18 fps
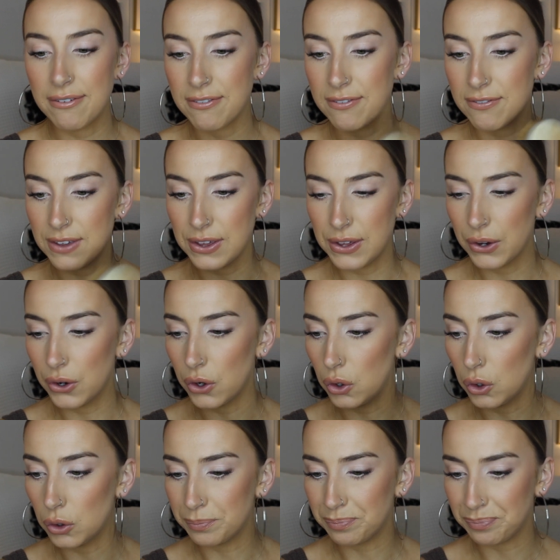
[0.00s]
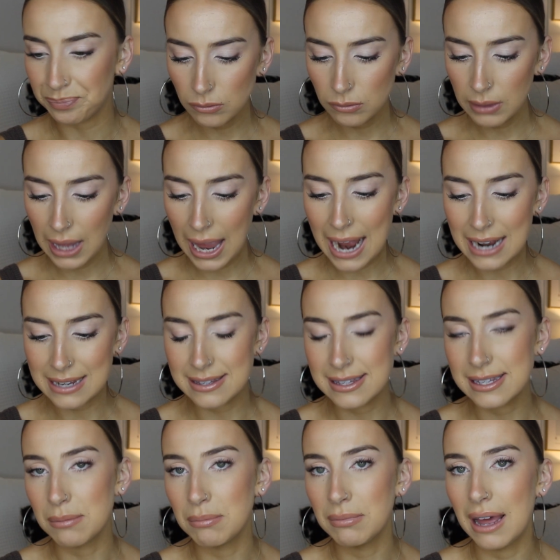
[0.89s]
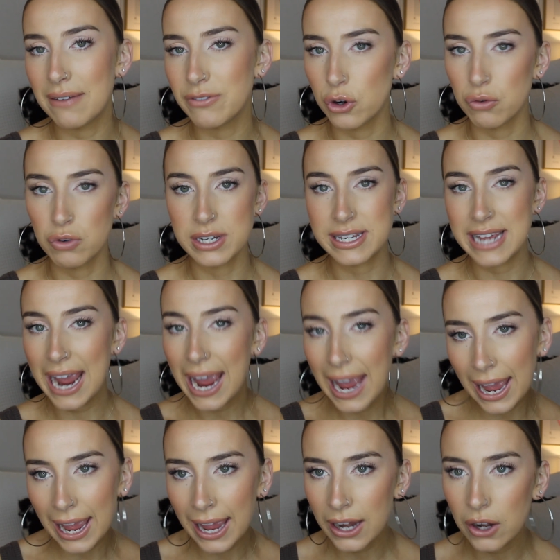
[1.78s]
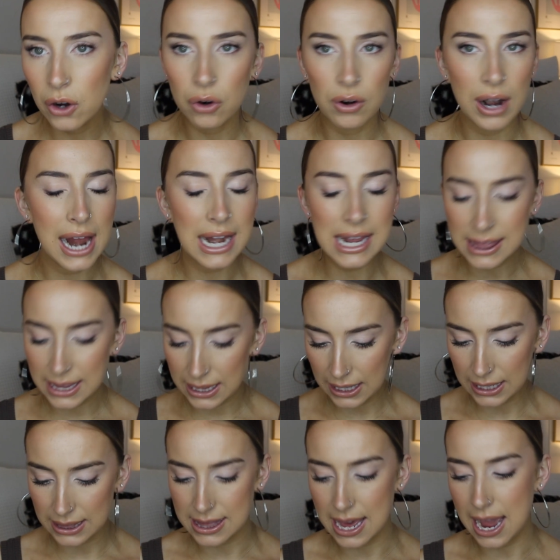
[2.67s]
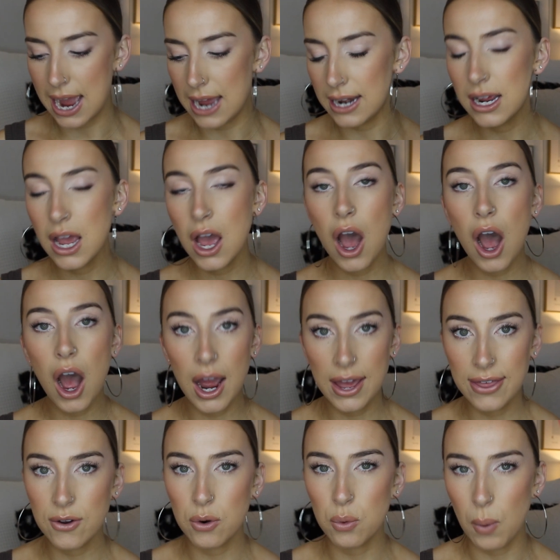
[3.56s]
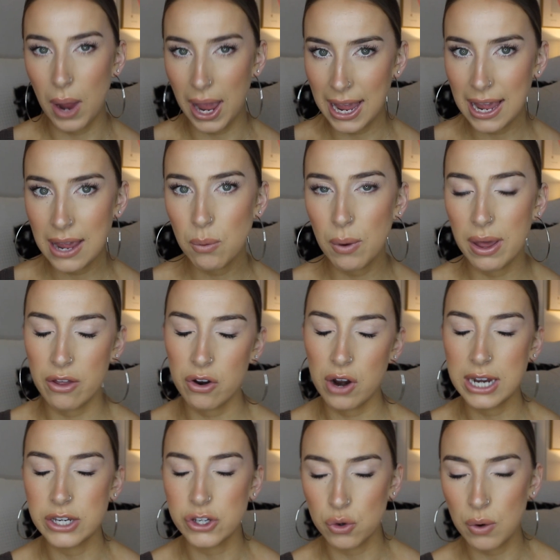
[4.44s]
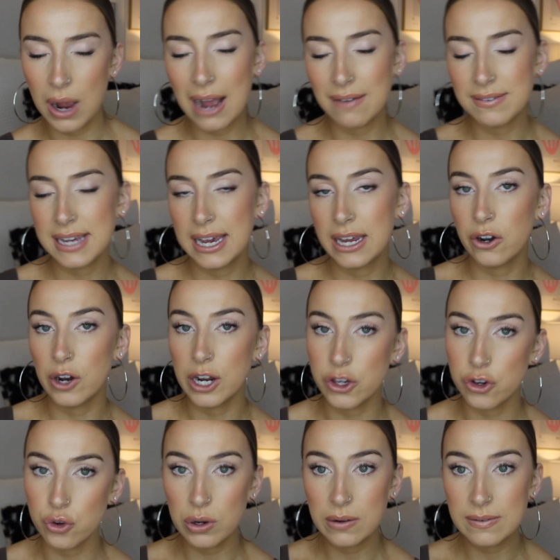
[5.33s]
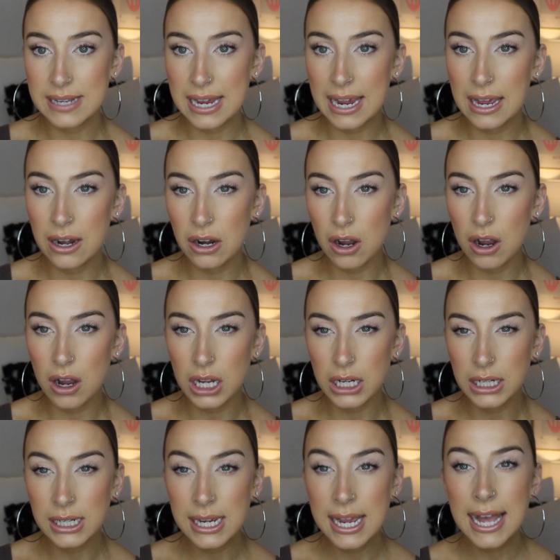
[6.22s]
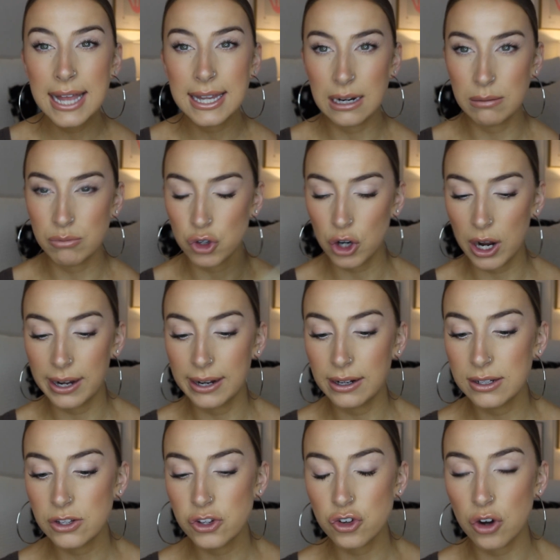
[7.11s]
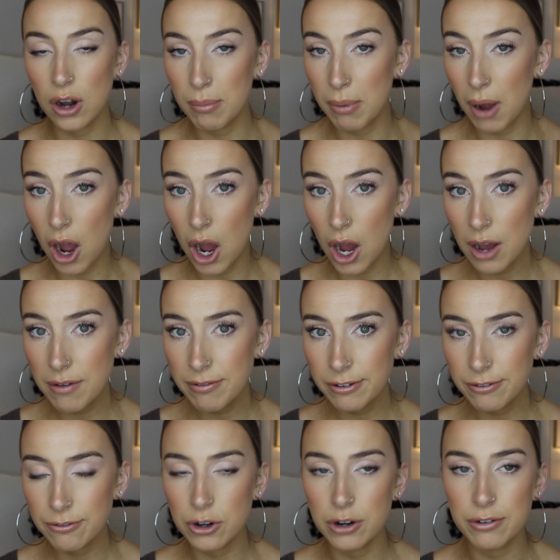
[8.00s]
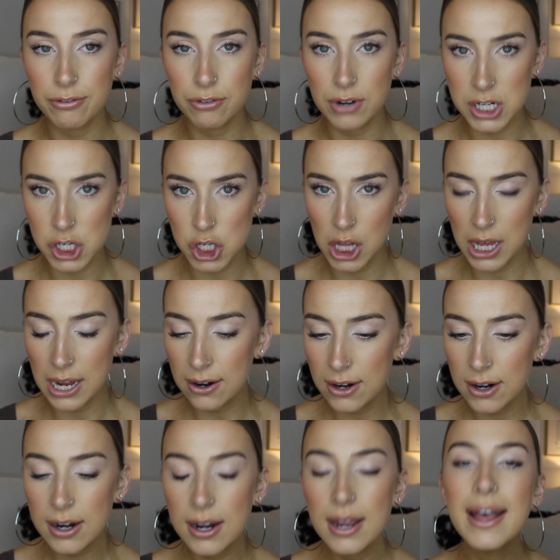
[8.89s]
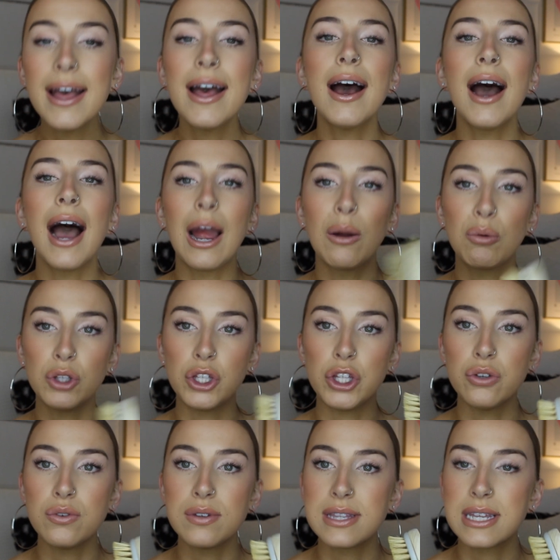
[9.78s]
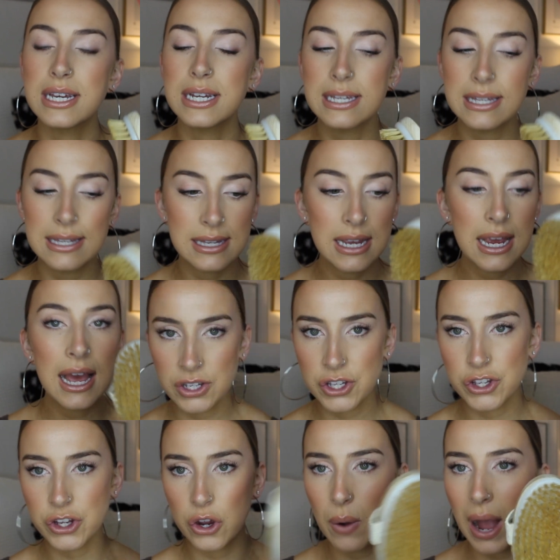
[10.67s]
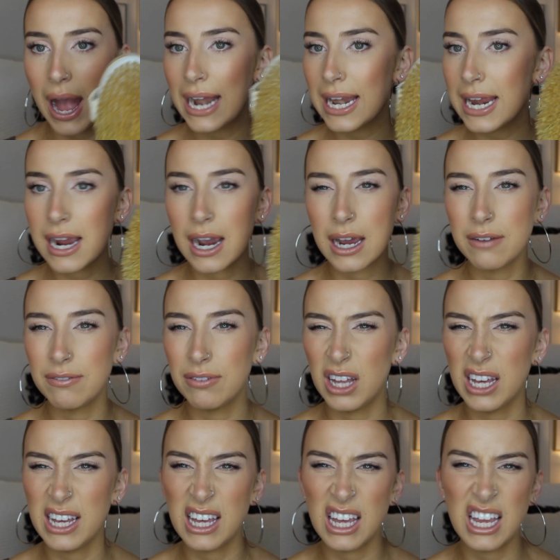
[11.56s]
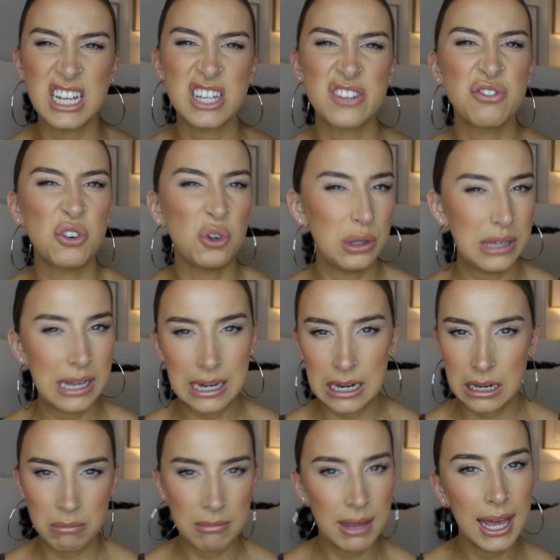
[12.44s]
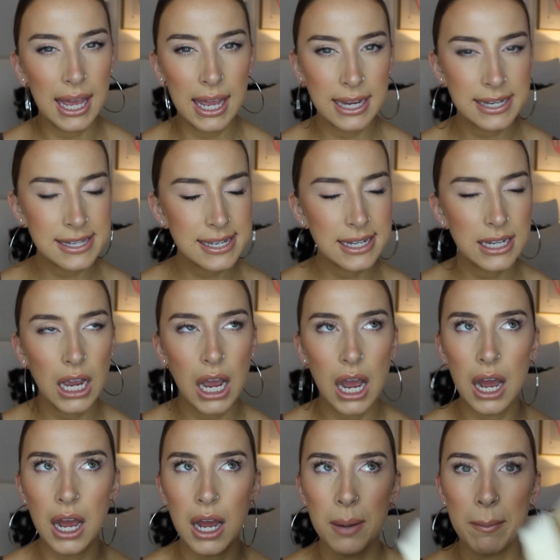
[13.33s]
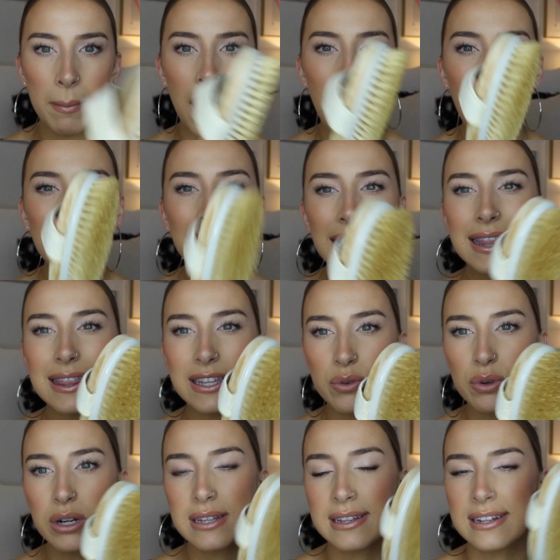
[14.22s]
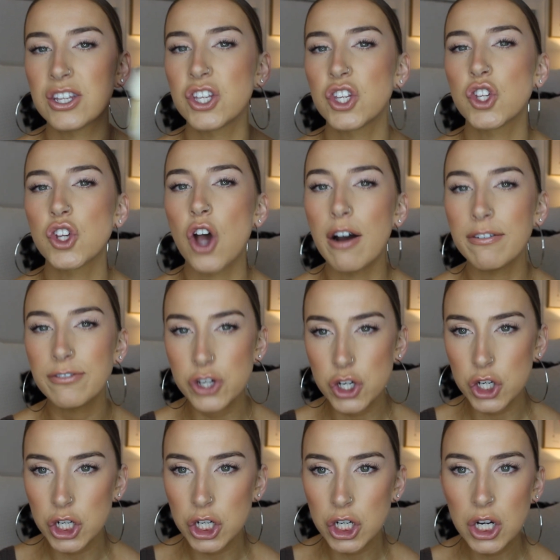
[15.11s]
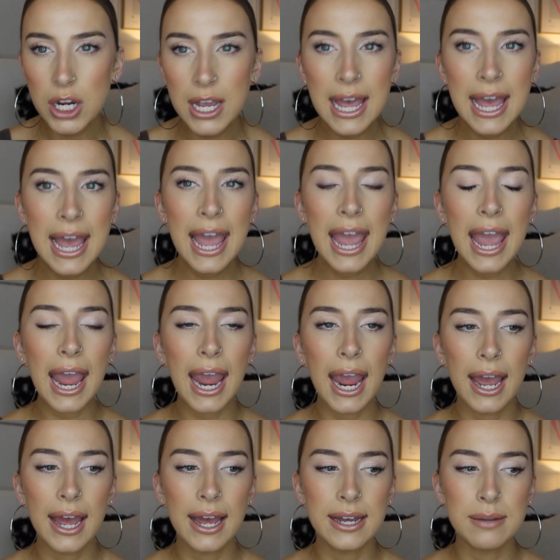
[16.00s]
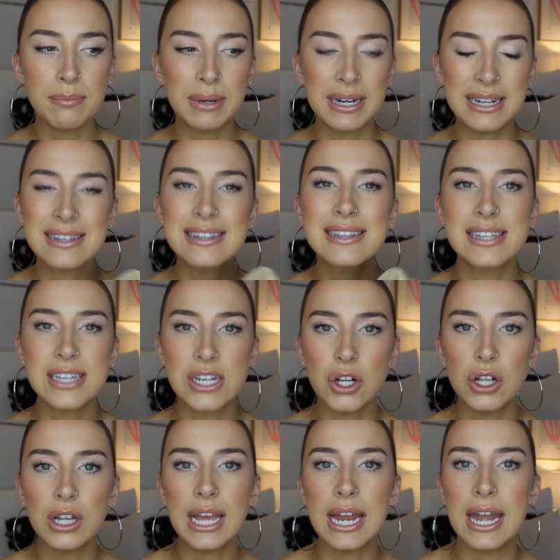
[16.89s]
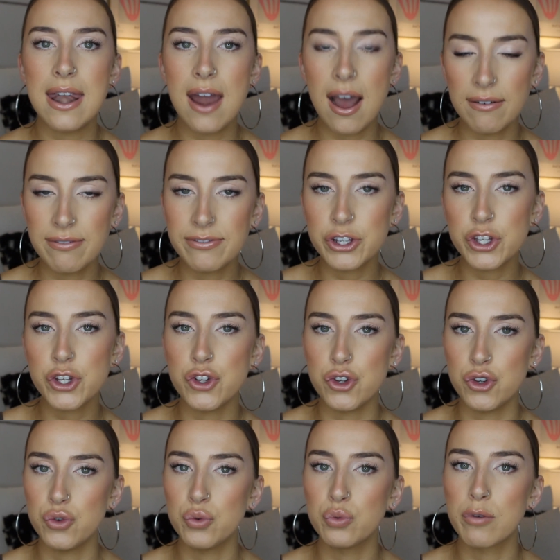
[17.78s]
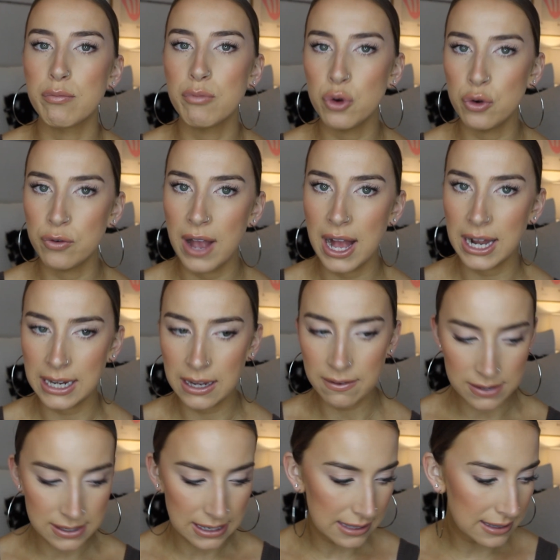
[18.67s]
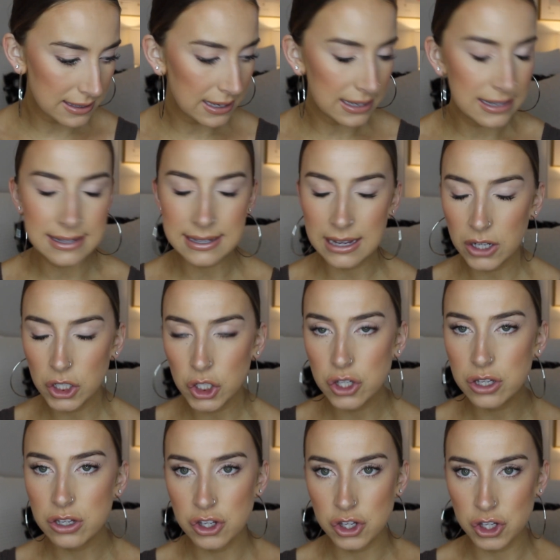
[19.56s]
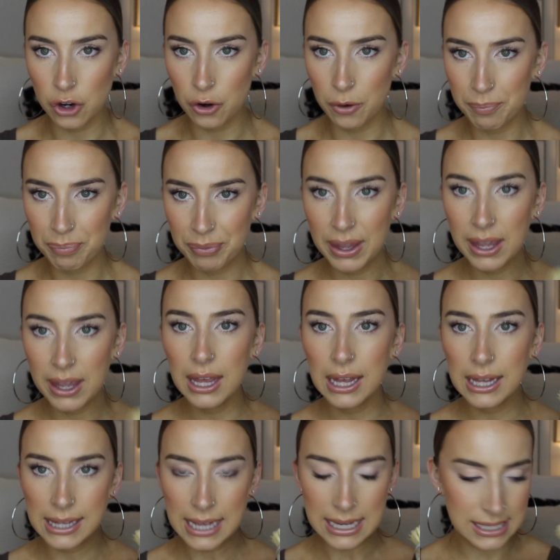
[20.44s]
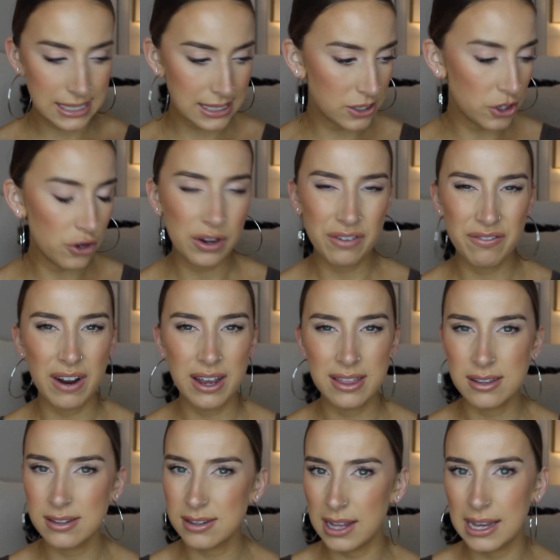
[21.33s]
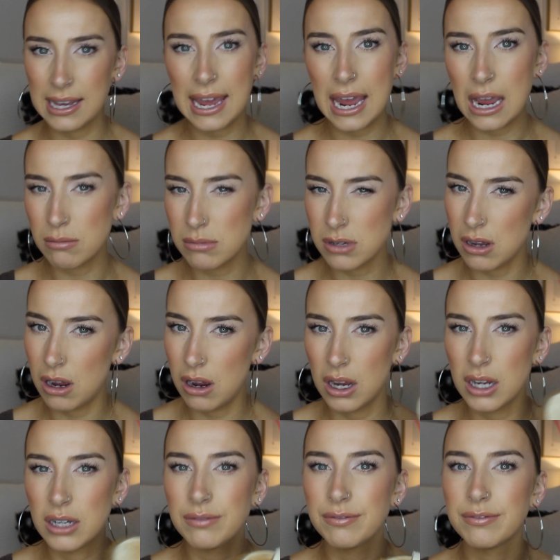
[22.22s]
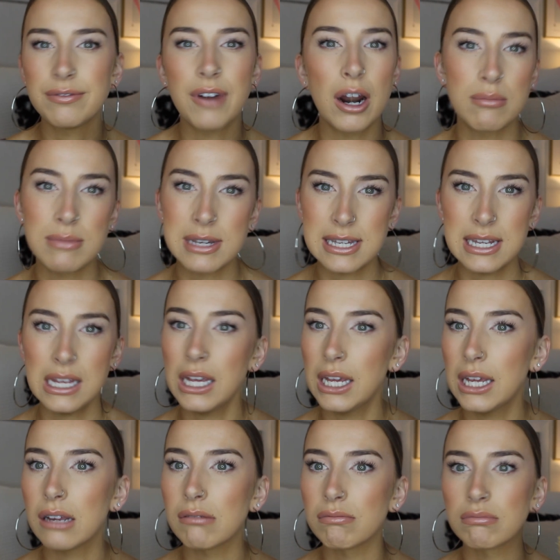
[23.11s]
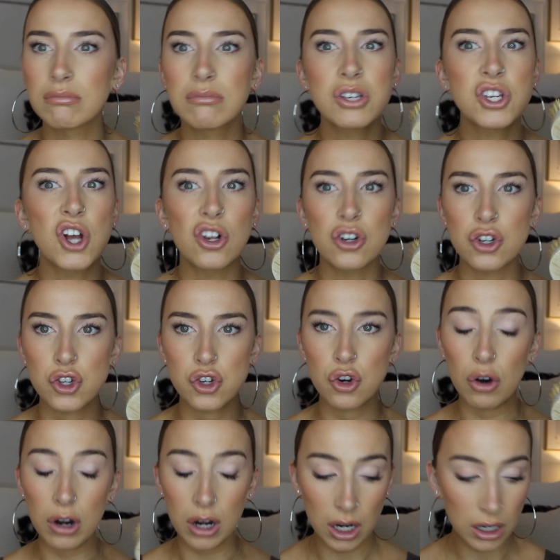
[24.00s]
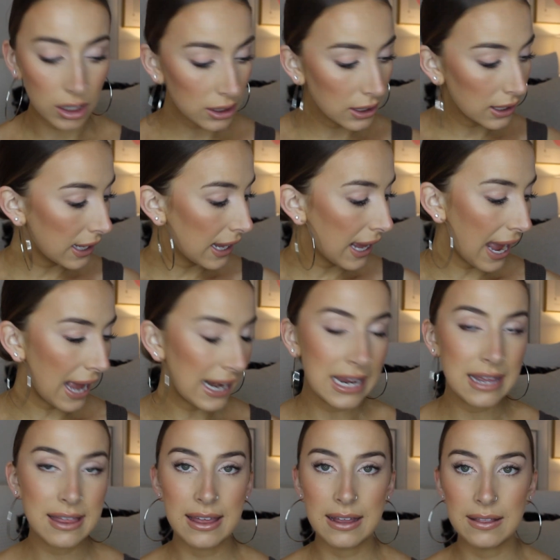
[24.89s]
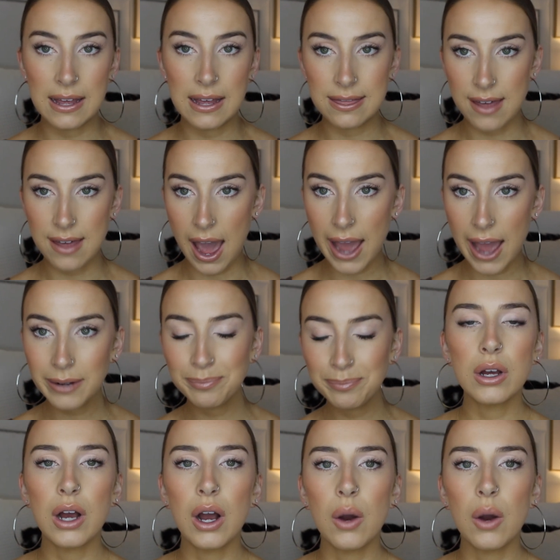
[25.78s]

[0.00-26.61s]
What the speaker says: feel has some leftover tan or anything like that, either way, whether I don't have tan or I do have tan on that I'm trying to scrub off for a fresh layer, I will use this. So any kind of like exfoliating mitt, I like this one because it's softer but it's still enough to remove any of the dead skin cells. So yes, you can find this like Amazon, pharmacy, dollar store, anything like that.